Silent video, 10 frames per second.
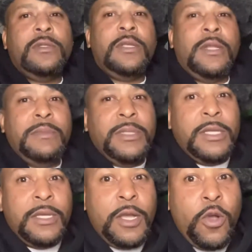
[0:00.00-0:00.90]
Now, let me
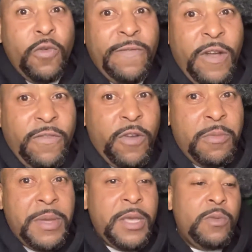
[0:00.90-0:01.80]
tell y'all who Volvo
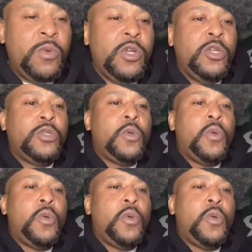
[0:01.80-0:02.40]
Man was.